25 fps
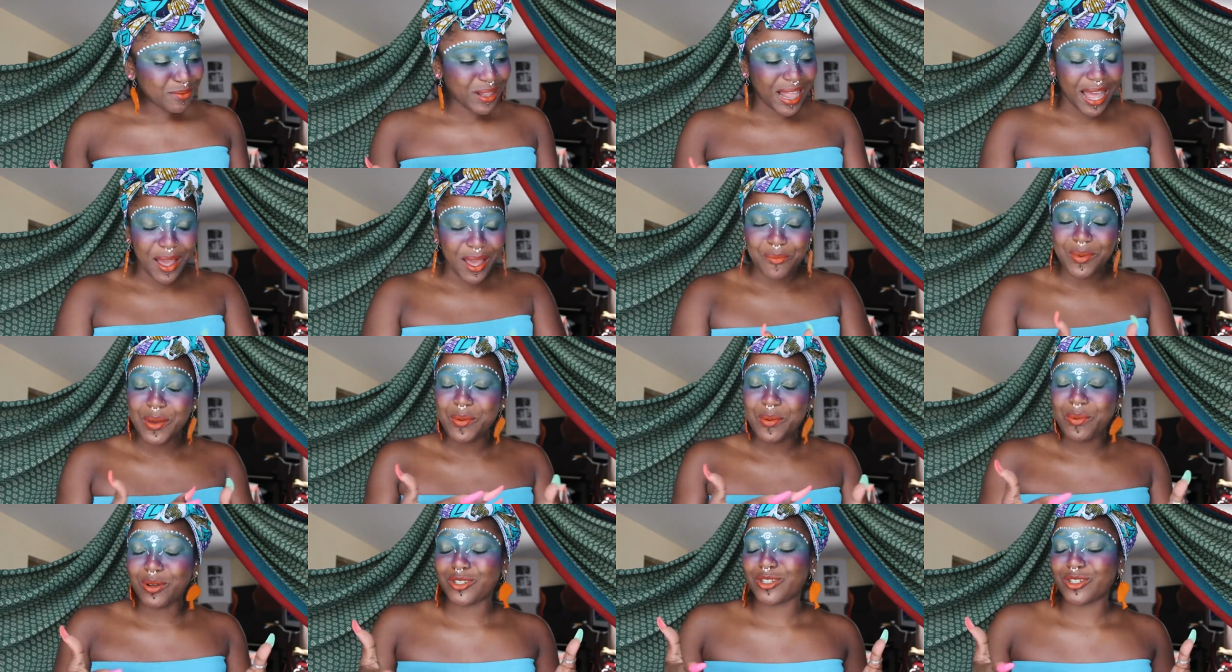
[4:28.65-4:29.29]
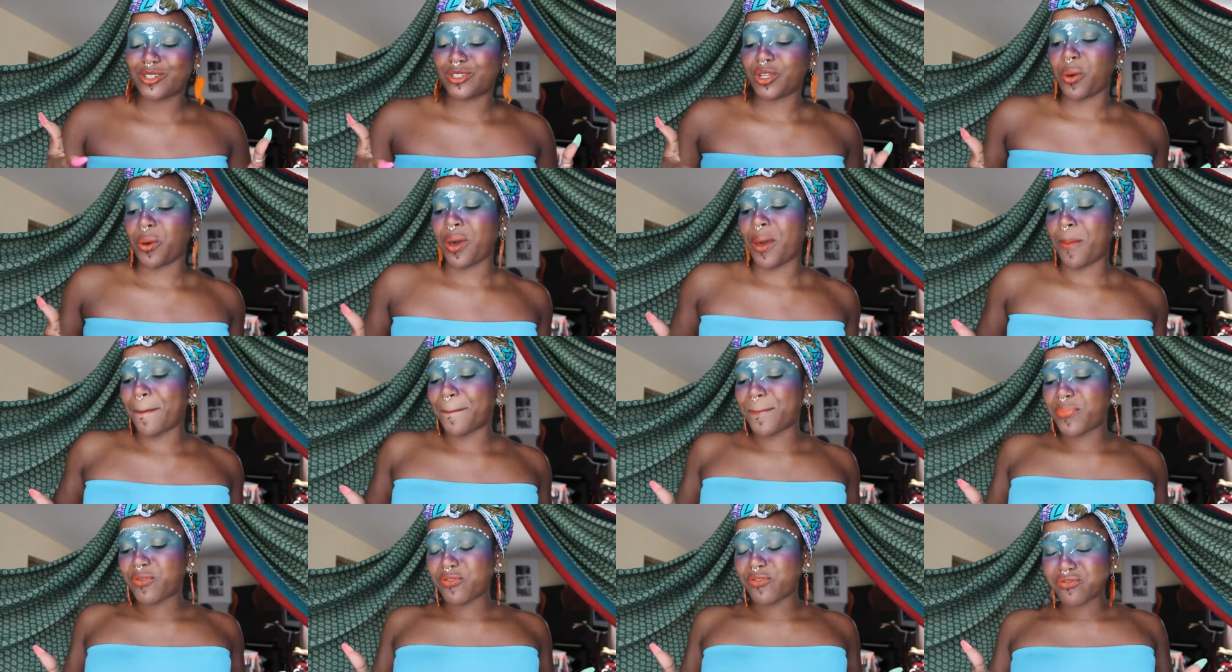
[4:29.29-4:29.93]
I'm like, we were just
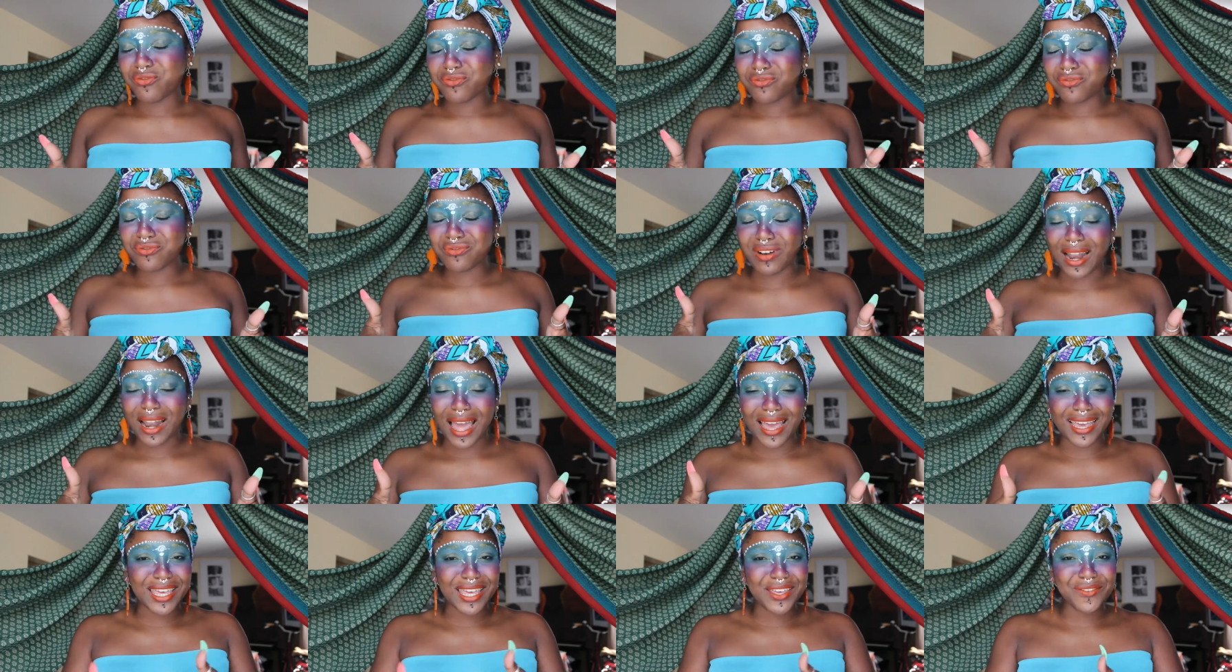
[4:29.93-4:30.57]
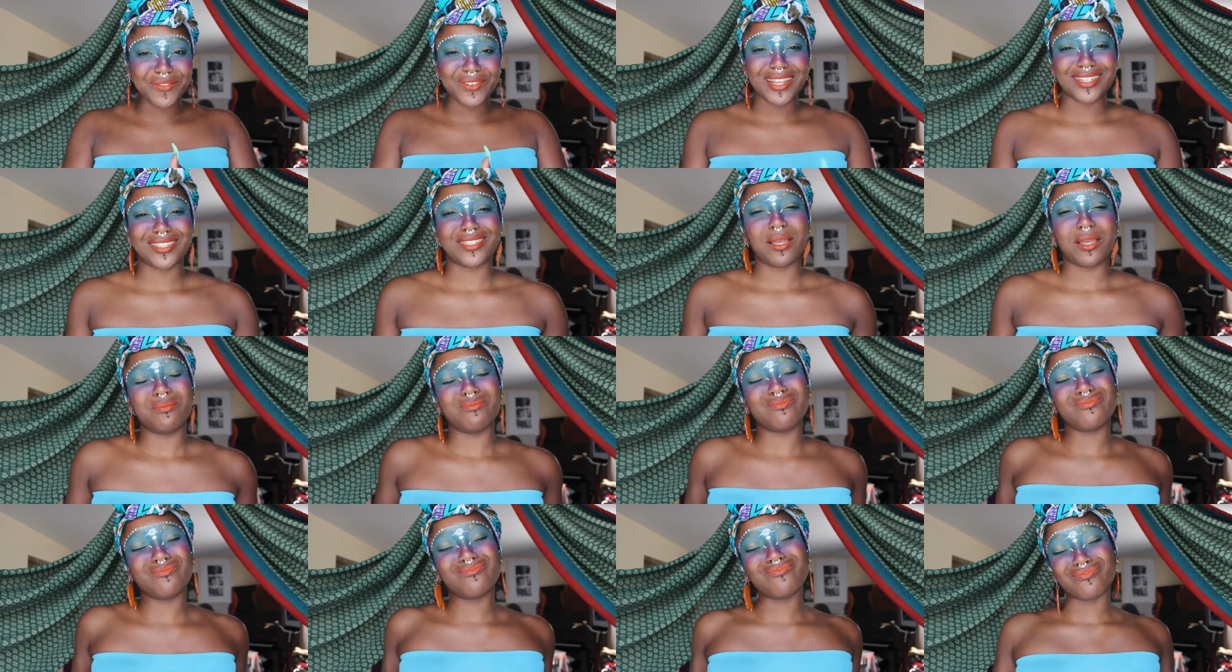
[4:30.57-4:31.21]
going, poof, like giving it
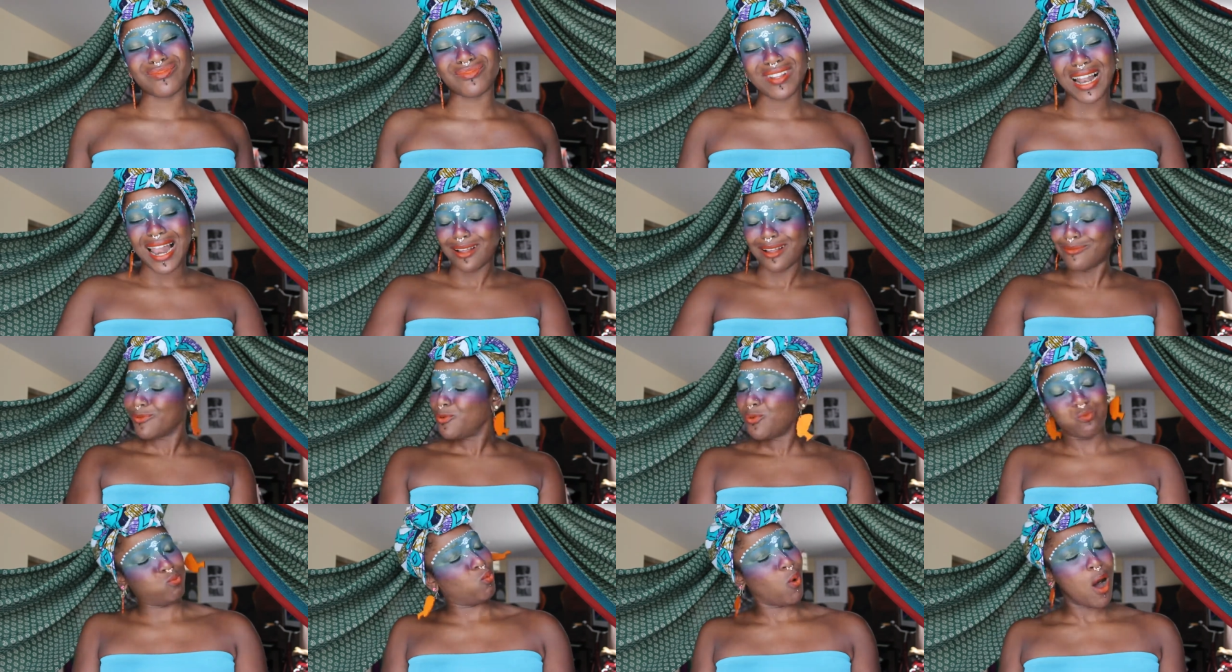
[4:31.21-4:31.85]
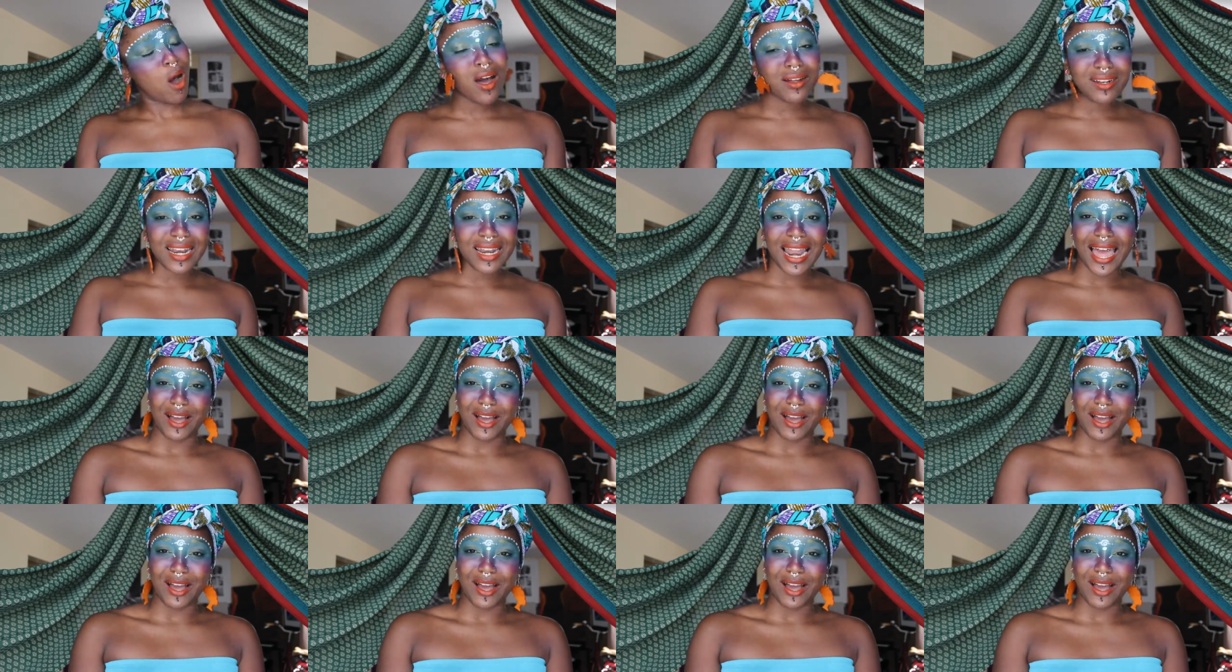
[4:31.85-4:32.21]
some, mm, like, ooh, what?